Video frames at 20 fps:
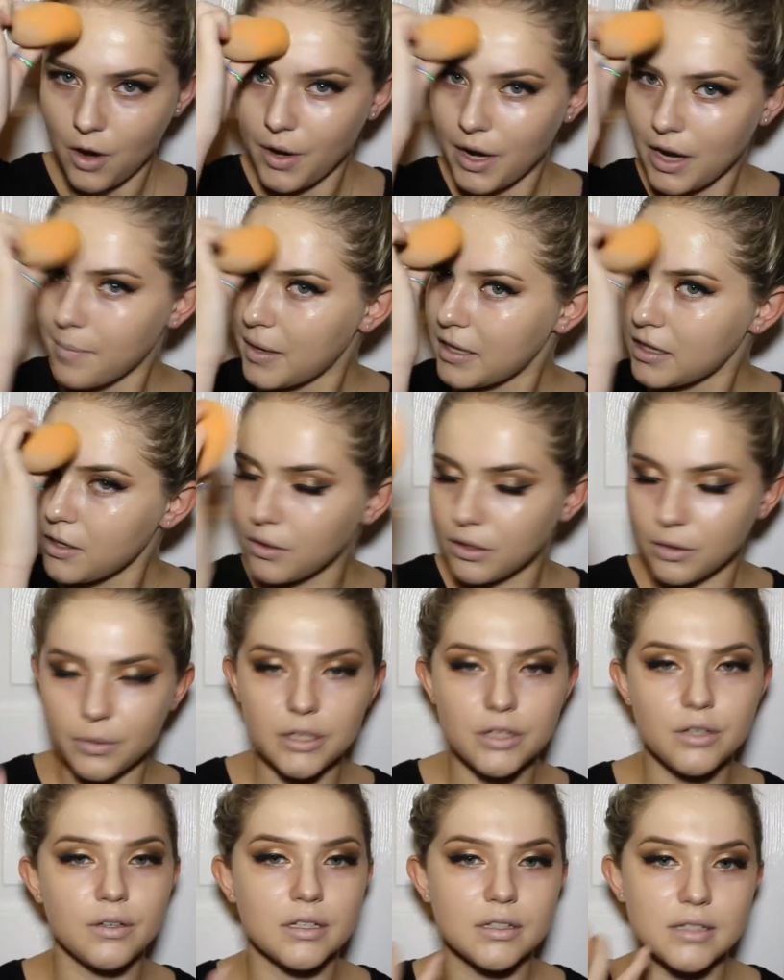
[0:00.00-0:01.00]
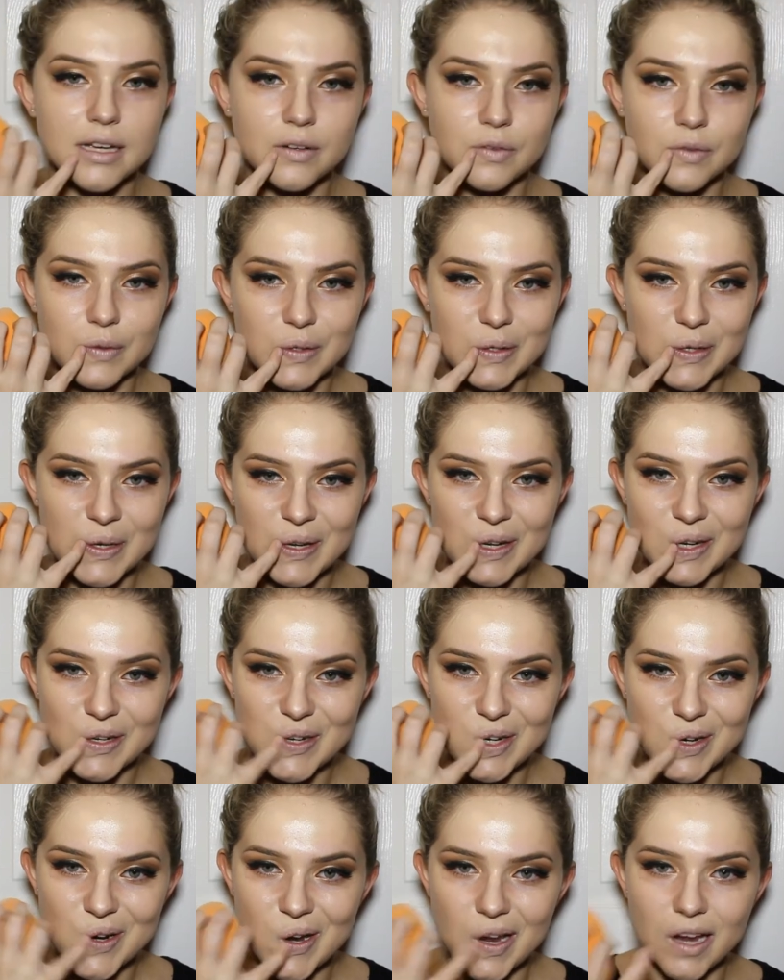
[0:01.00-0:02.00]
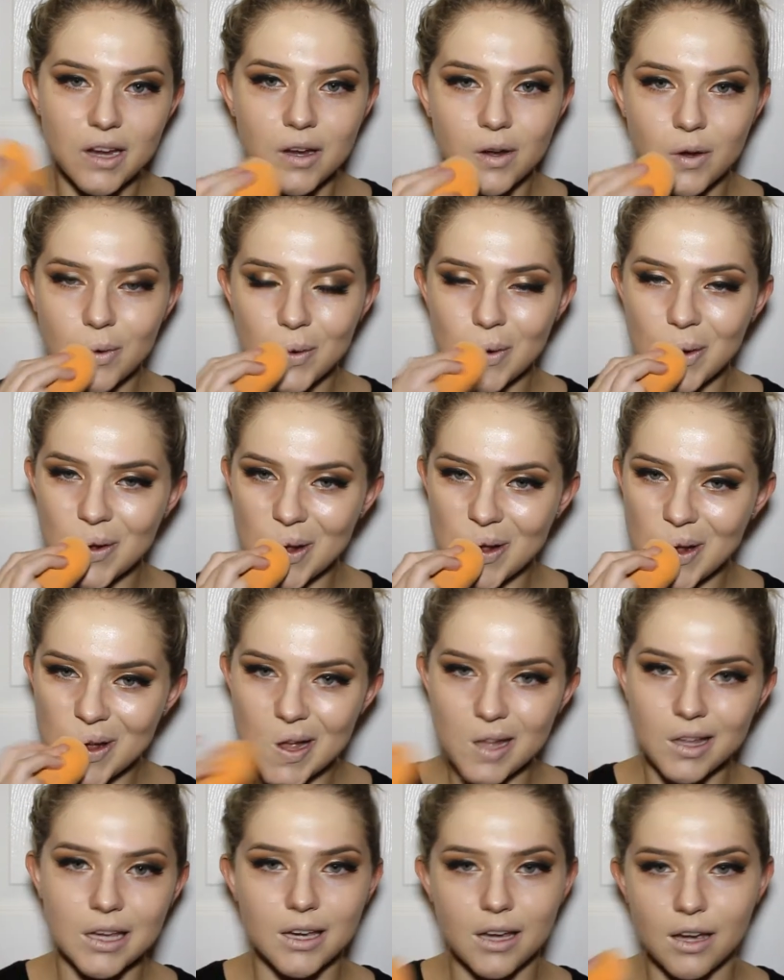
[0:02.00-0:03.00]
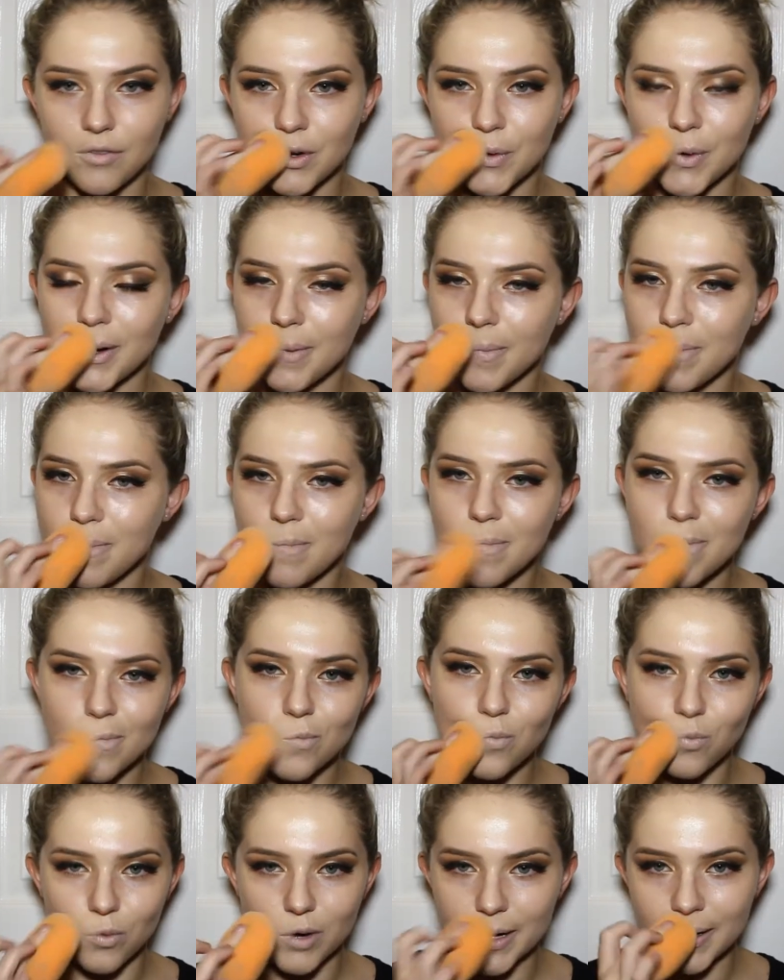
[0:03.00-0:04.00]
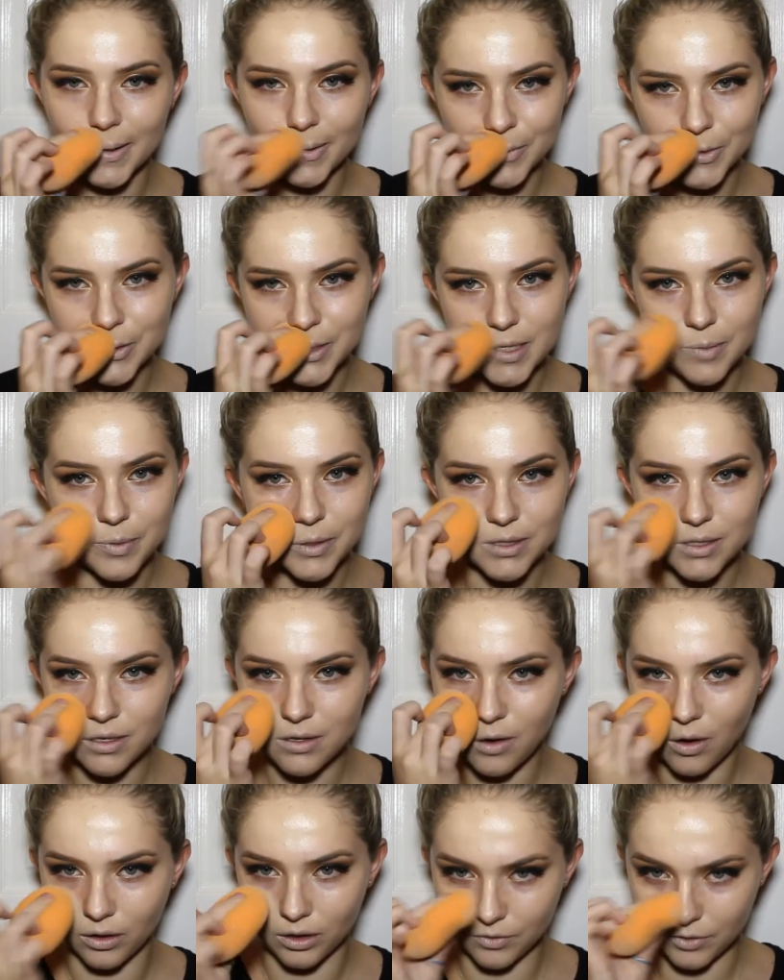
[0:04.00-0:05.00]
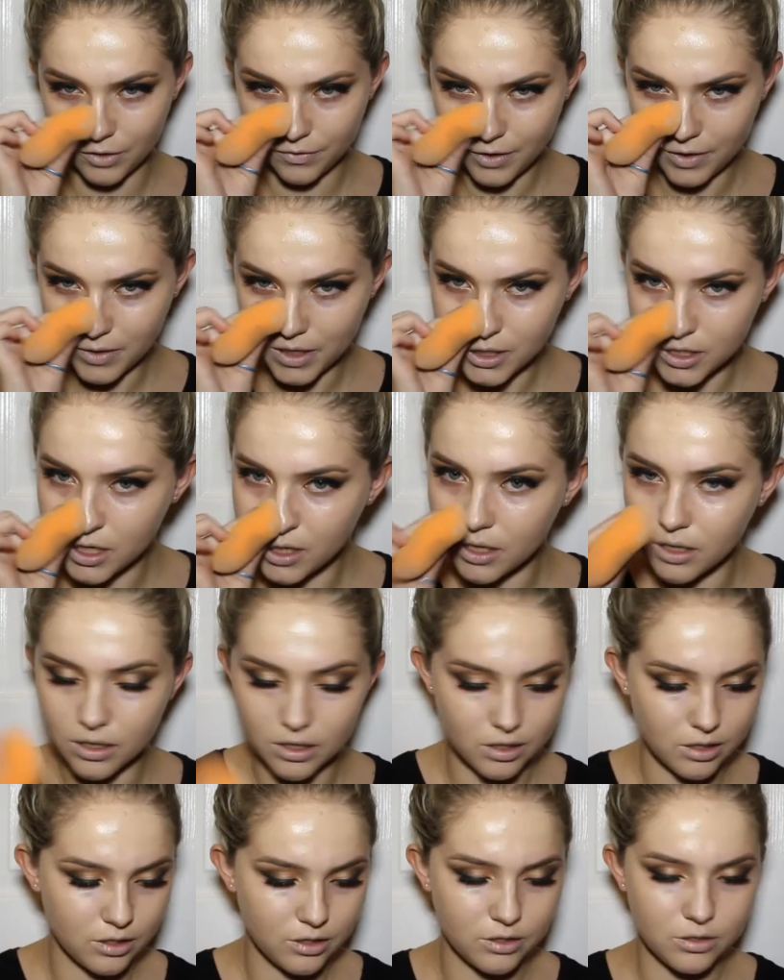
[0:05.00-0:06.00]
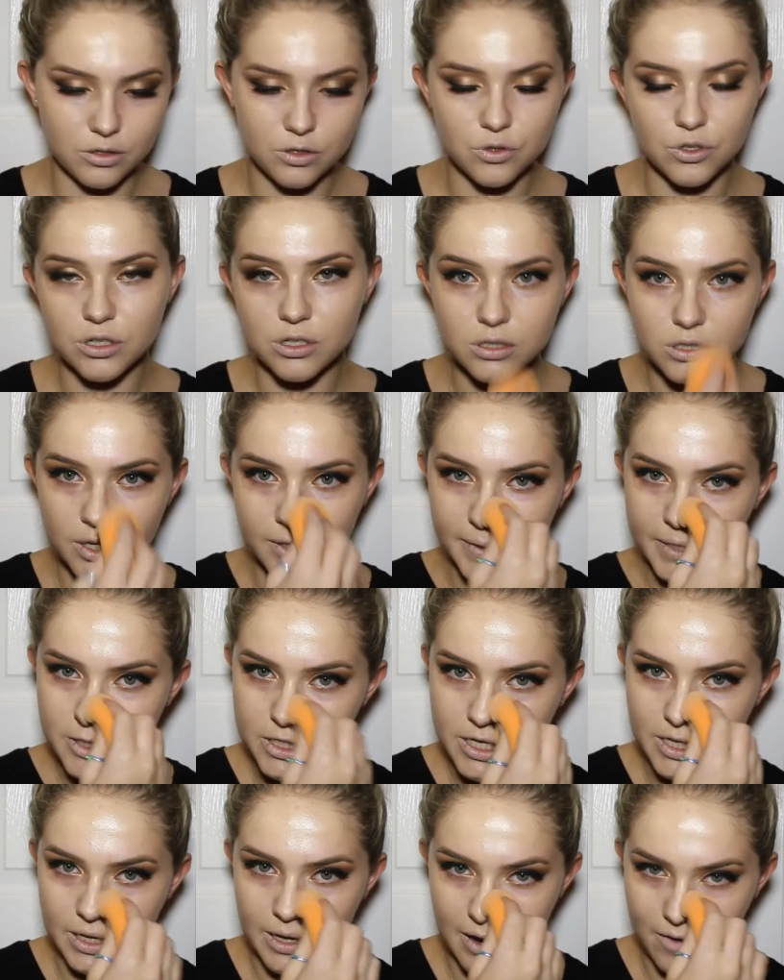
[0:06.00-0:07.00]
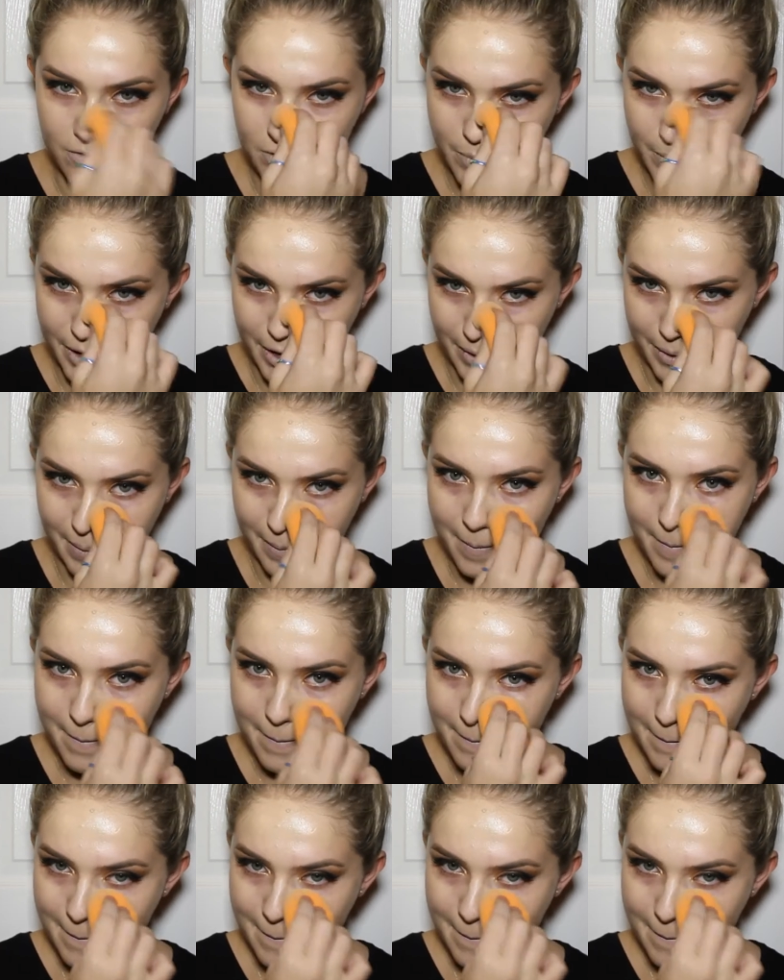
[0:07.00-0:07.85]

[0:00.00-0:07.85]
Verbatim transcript: Okay, am I the only one who gets an itch, like, everywhere? Right after she puts on all of her foundation. You just start itching everywhere.